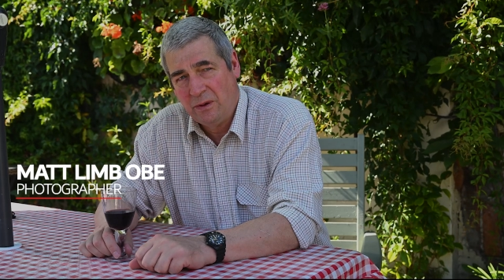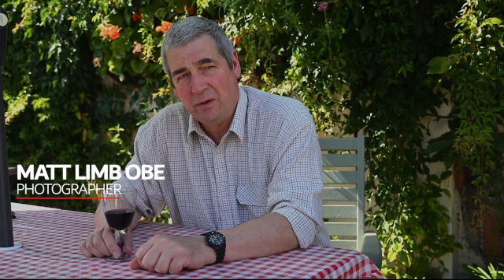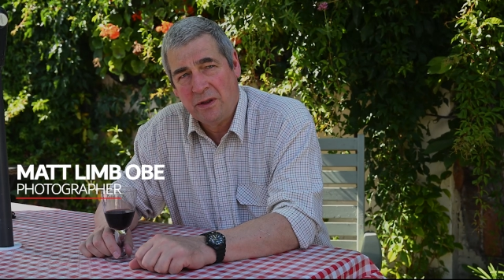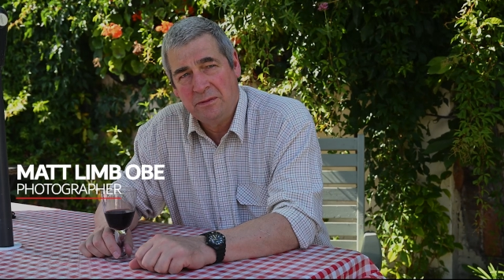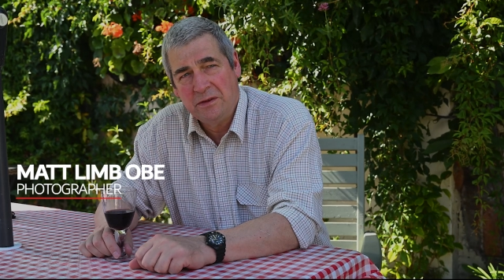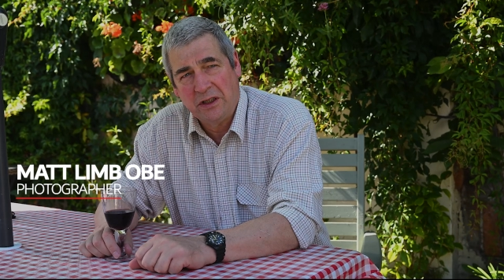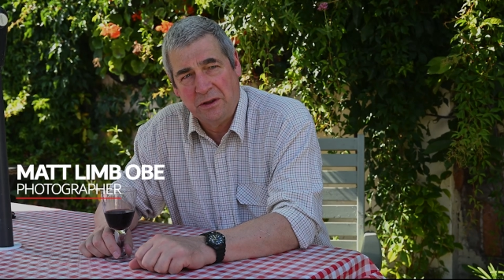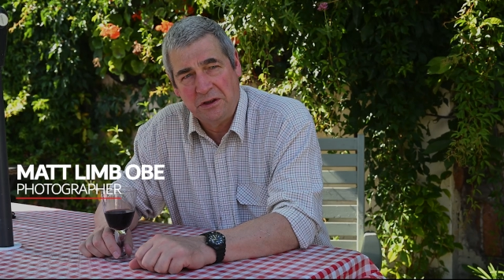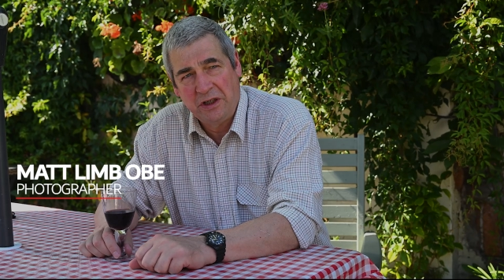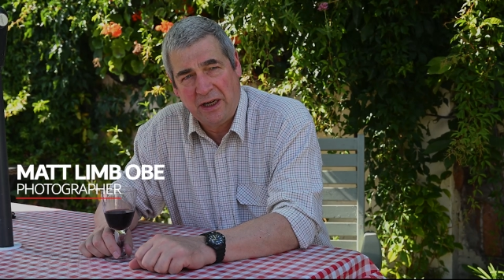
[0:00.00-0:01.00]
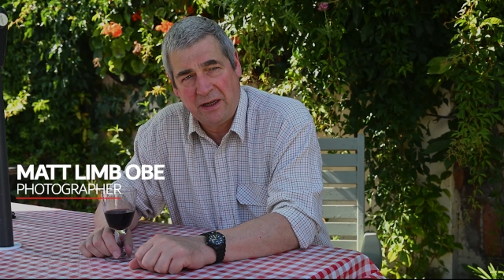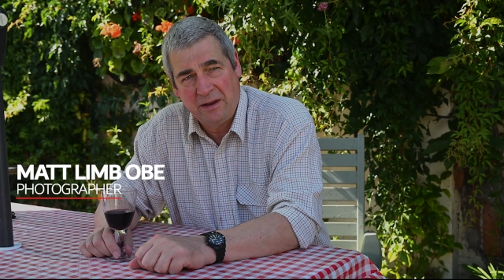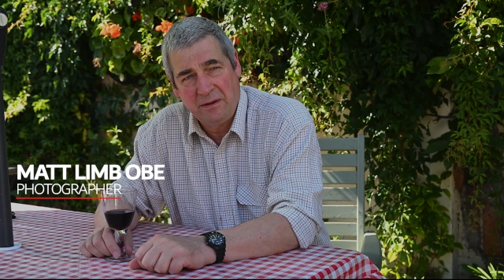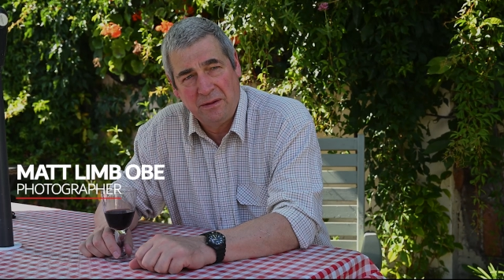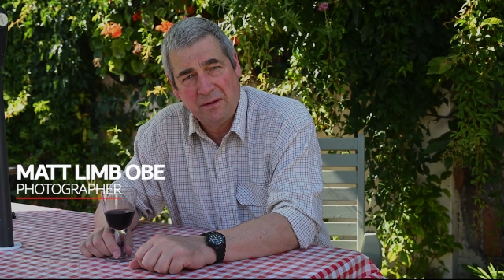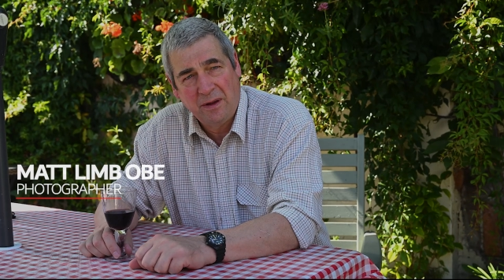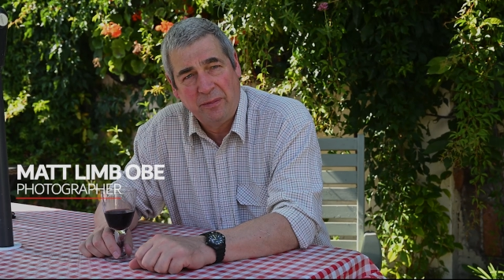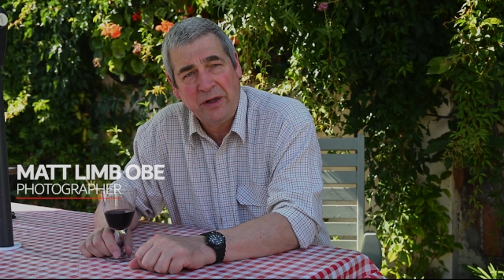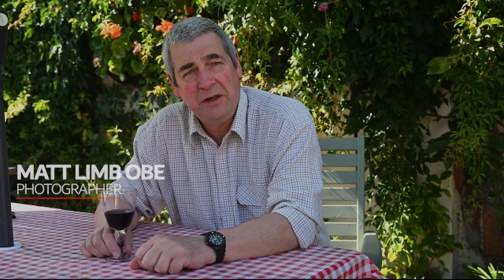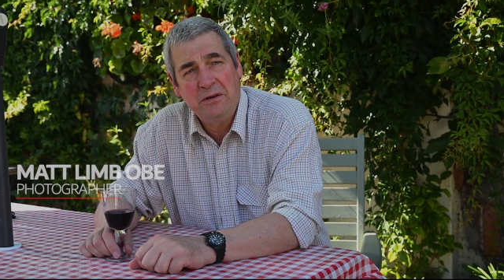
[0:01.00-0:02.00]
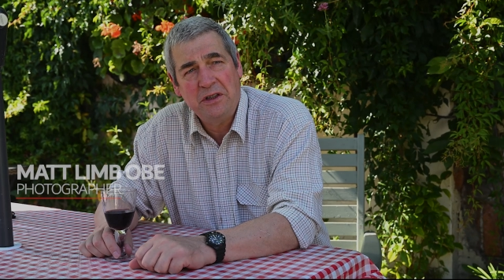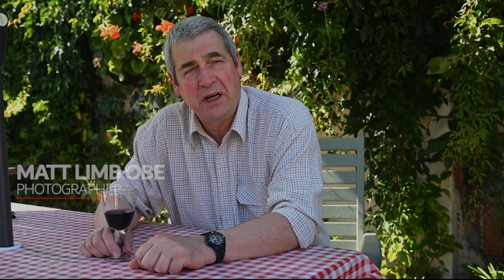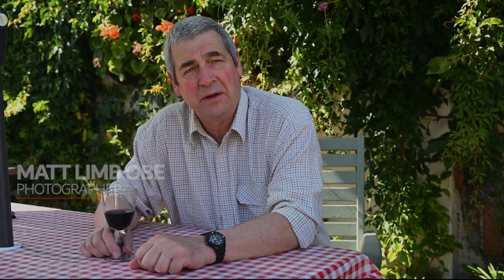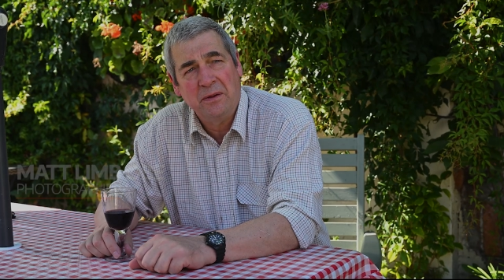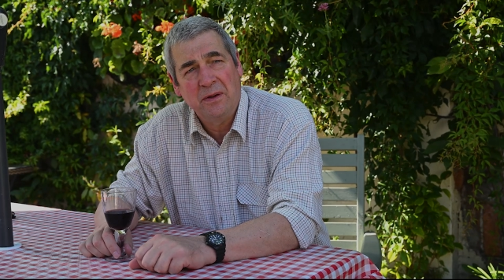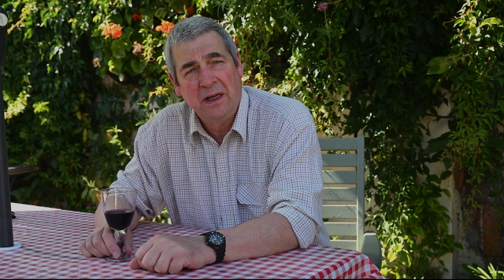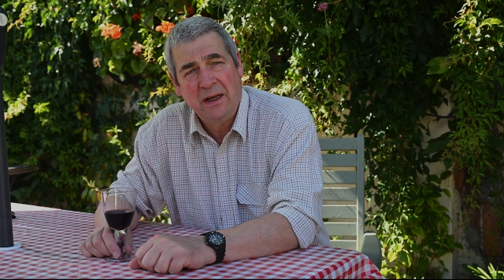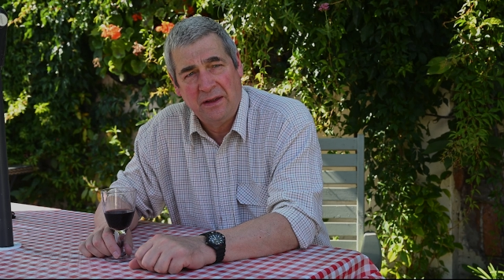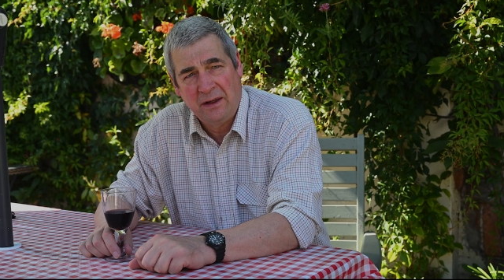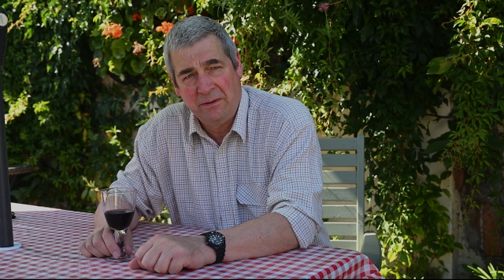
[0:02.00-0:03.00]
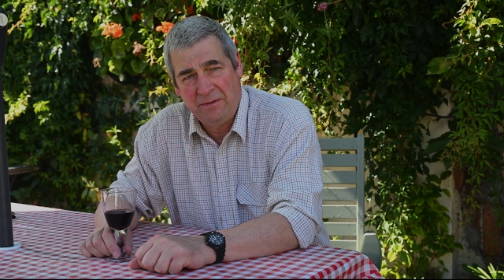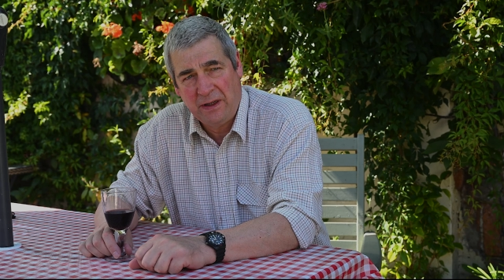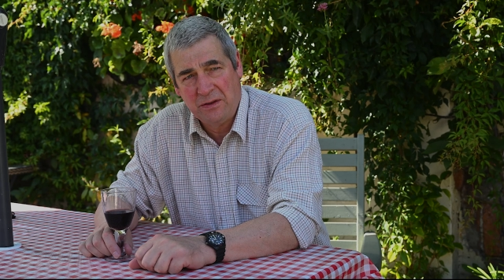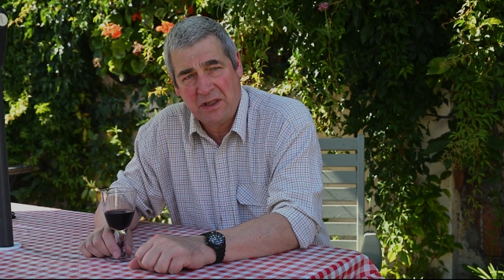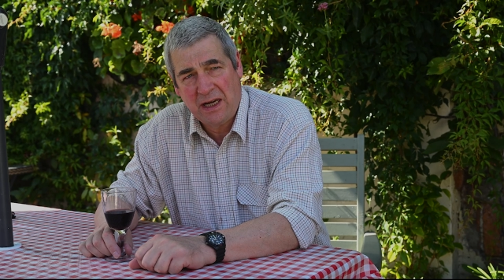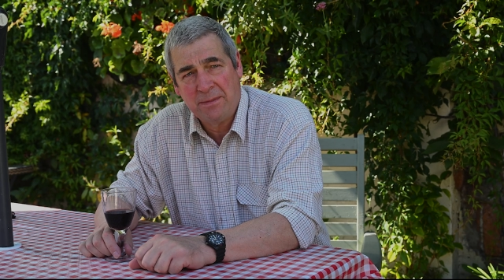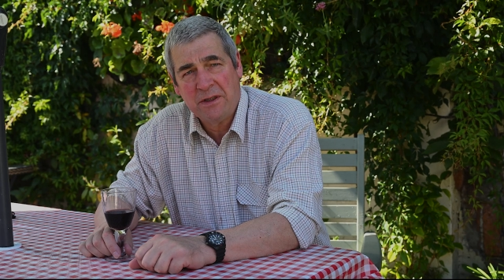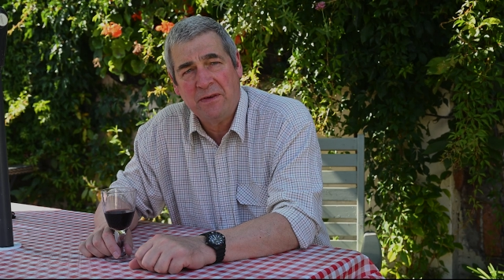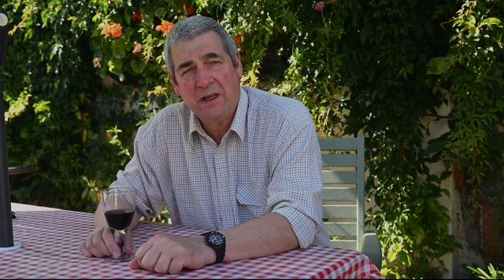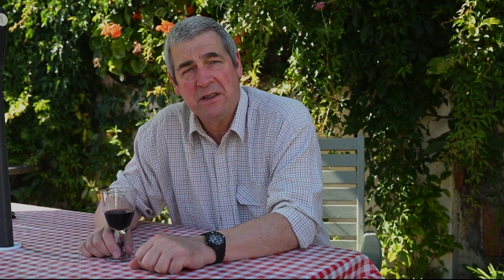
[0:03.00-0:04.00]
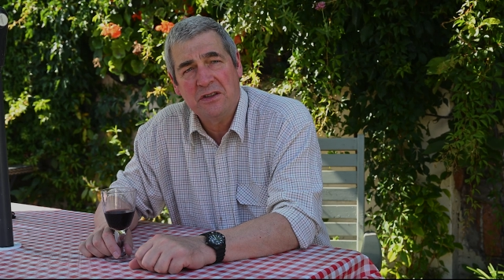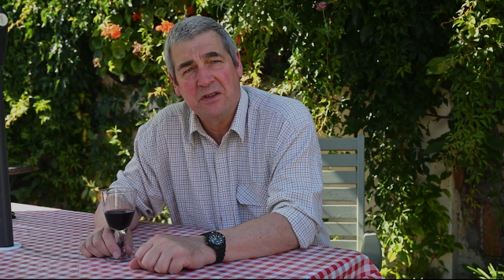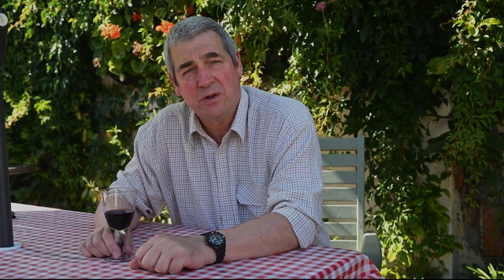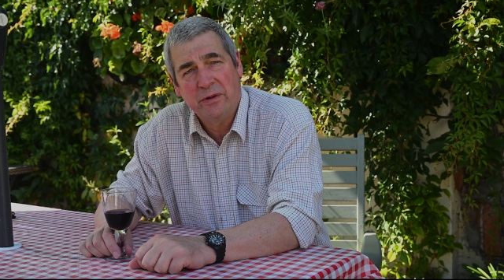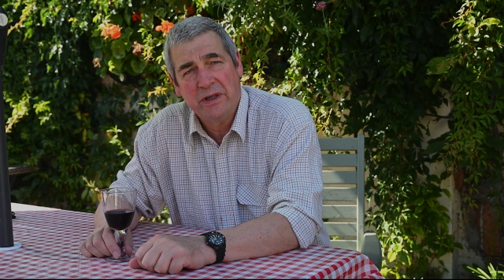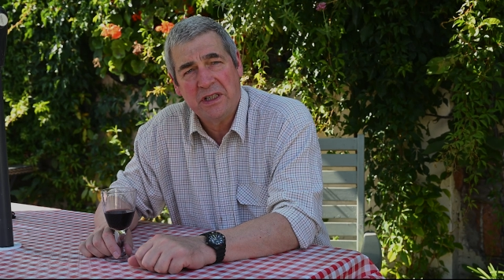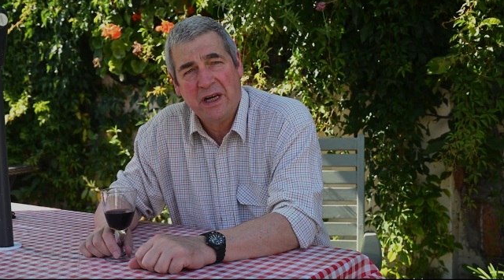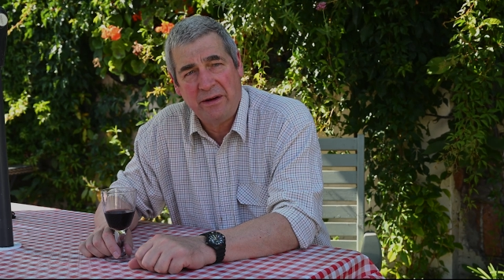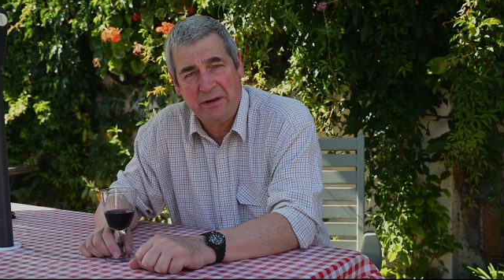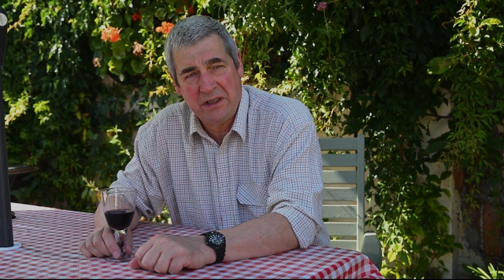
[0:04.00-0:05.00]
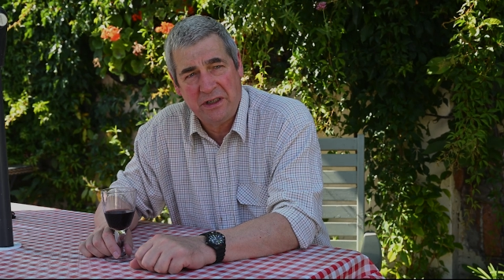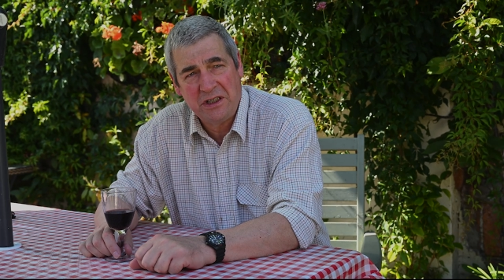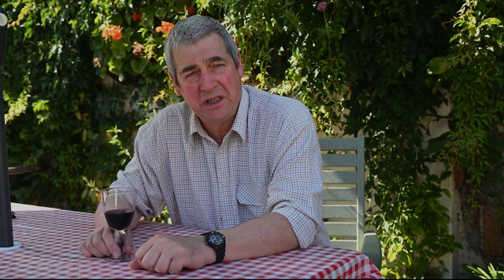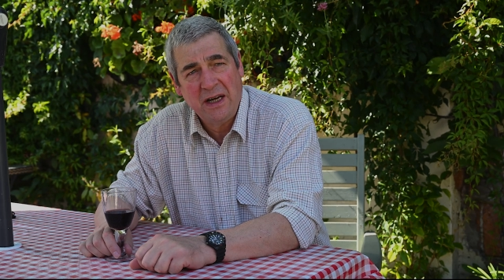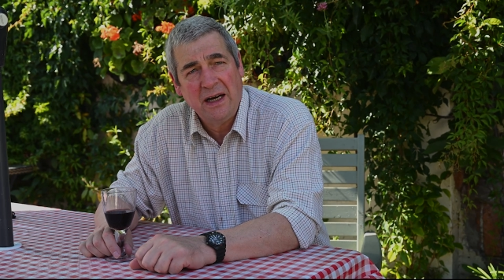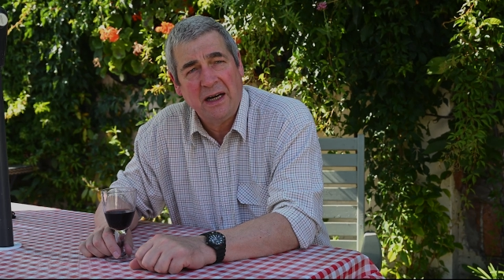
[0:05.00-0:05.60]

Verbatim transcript: Welcome to Country Echo, a brand new channel that unveils captivating stories, heritage,